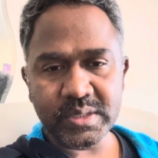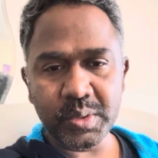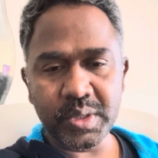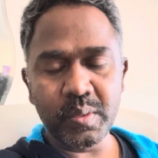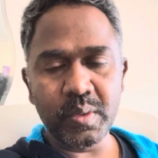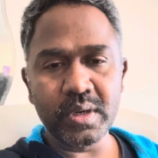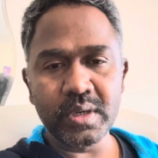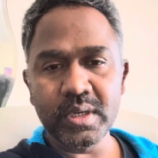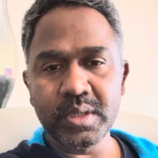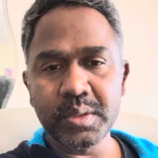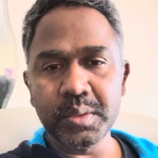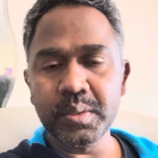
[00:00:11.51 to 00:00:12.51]
So he
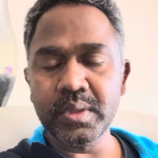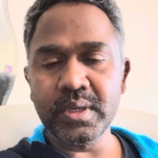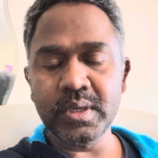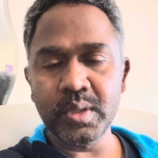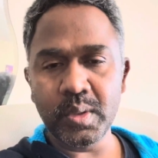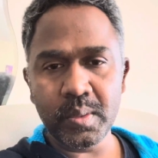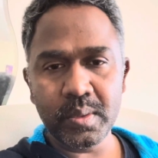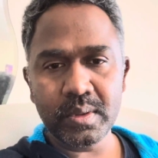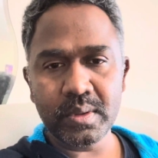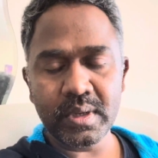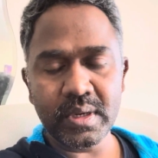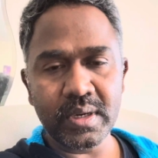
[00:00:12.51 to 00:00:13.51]
wanted to know.
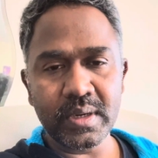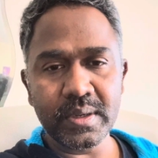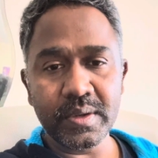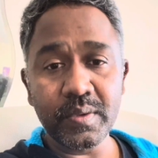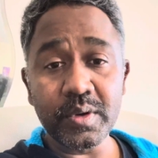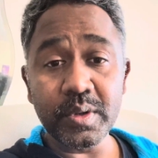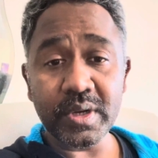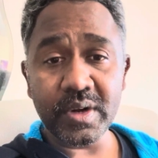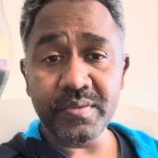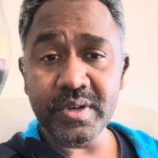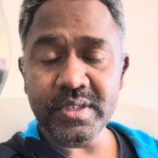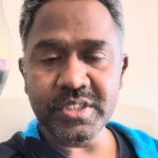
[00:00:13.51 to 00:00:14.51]
He wanted to
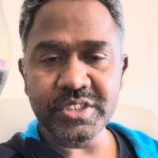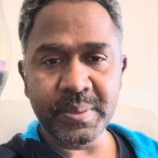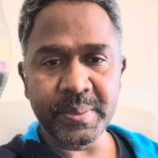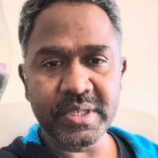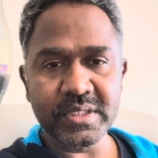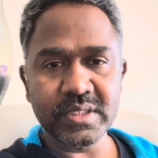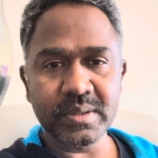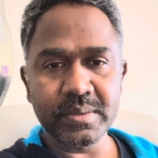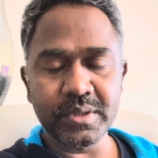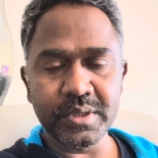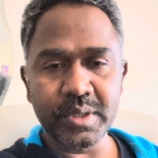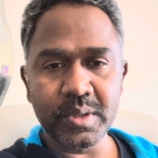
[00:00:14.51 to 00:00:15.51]
convert the JMeter script to
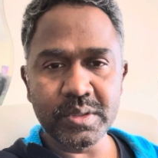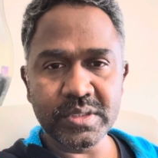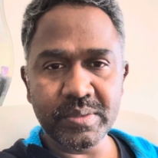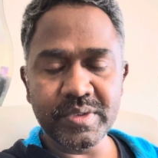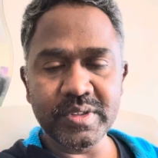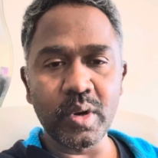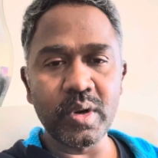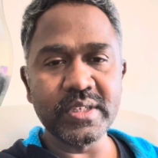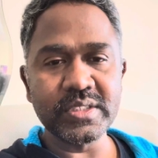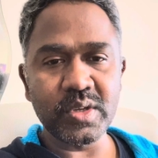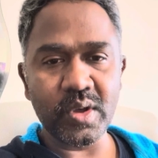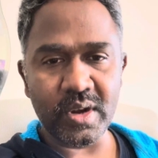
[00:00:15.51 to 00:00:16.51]
Neoload script with all
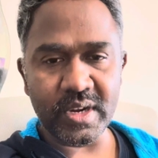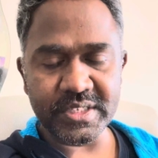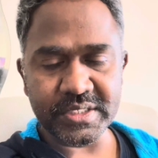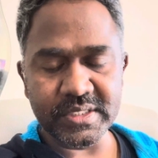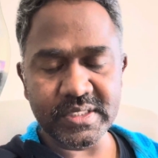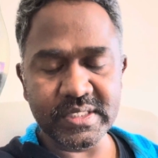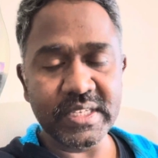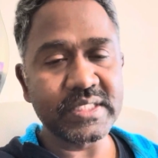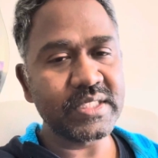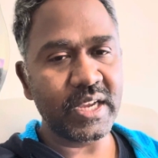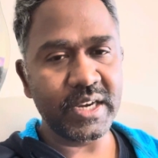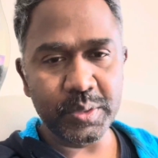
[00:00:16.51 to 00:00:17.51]
its correlations. Yes,
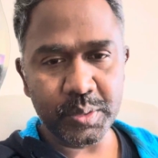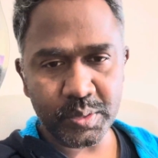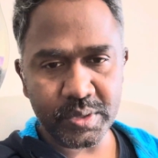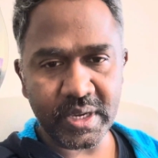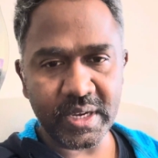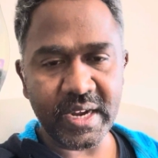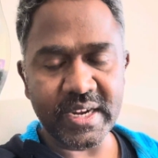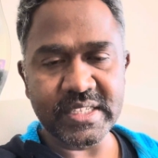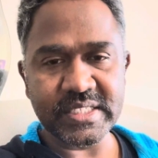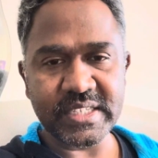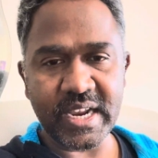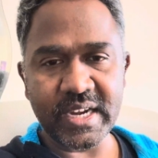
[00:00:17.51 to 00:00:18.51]
I do really
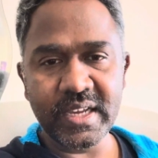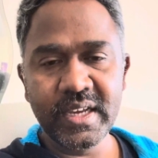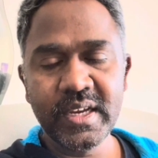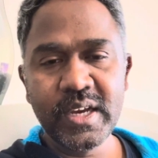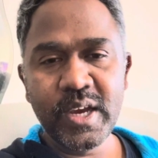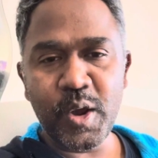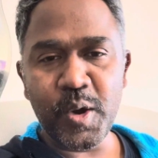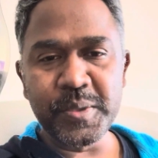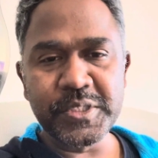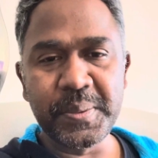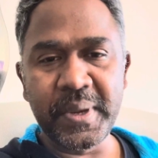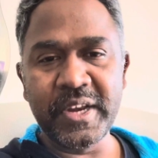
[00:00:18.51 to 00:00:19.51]
understand how
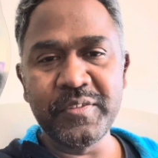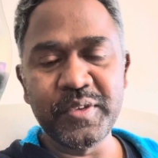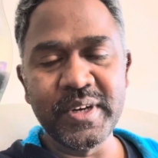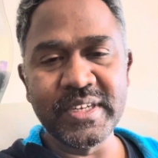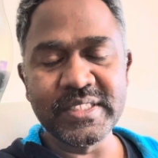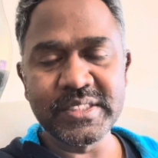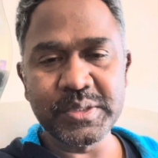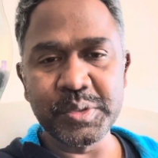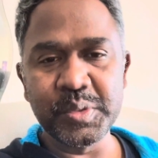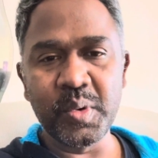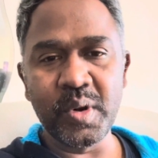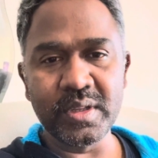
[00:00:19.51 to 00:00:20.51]
much painful it is to
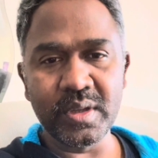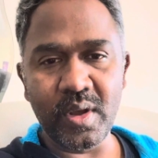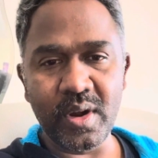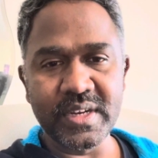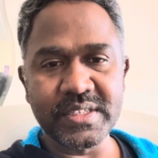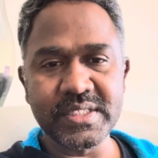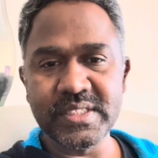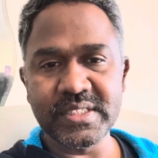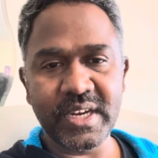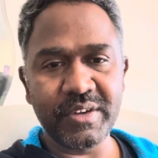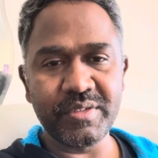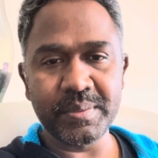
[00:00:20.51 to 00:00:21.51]
do all the correlations
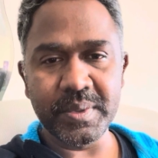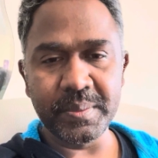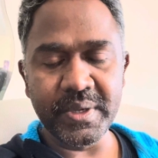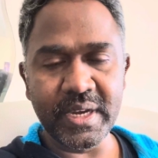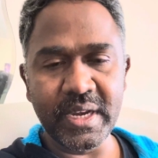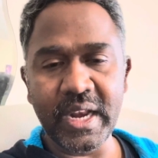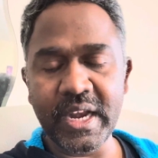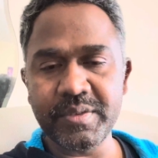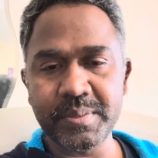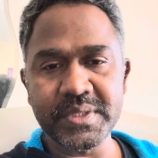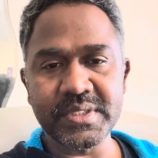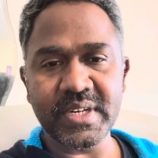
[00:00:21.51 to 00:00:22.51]
right from the beginning, right
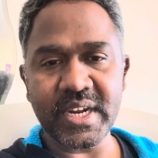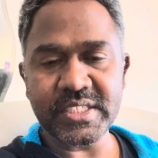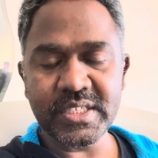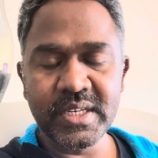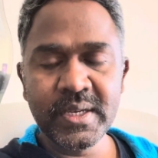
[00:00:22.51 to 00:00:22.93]
from the scratch.